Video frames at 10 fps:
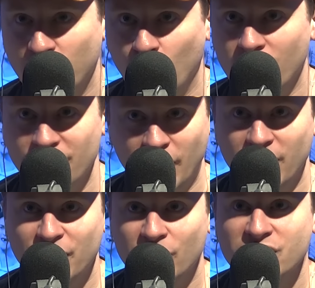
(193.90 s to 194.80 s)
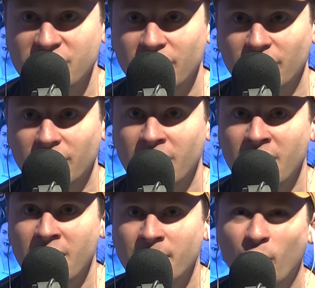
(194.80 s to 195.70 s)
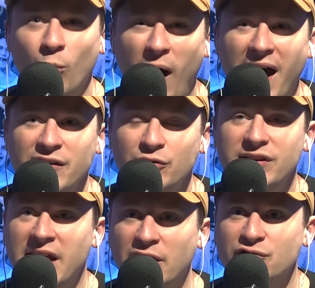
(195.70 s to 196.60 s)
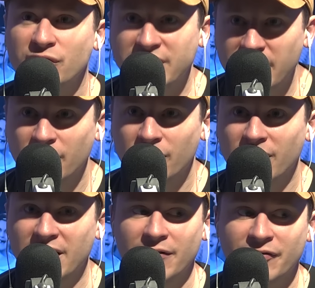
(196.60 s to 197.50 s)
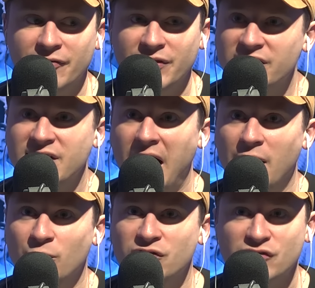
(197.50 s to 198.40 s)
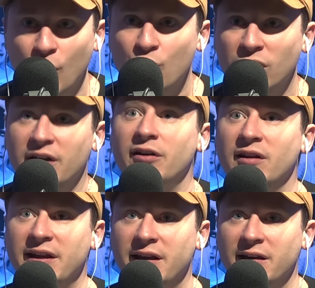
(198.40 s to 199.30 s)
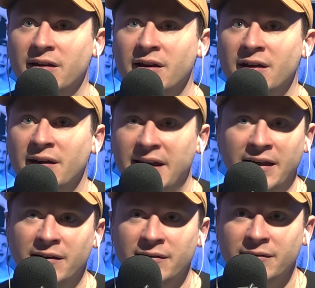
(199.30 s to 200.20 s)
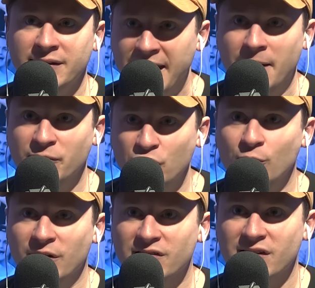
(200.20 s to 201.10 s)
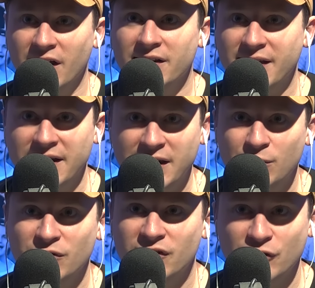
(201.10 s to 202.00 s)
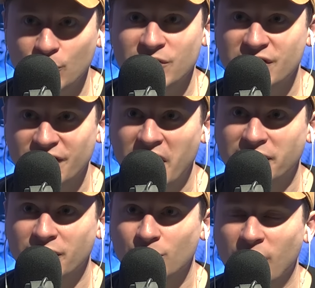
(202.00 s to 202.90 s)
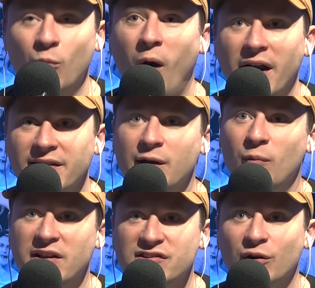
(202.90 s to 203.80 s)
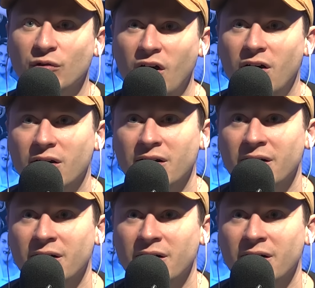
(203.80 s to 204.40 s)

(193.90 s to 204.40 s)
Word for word: floor the very first year, but why do the extra year if this guy was so clearly in Camp Dubas, like that he was a Dubas defector? Like why did they wait so long?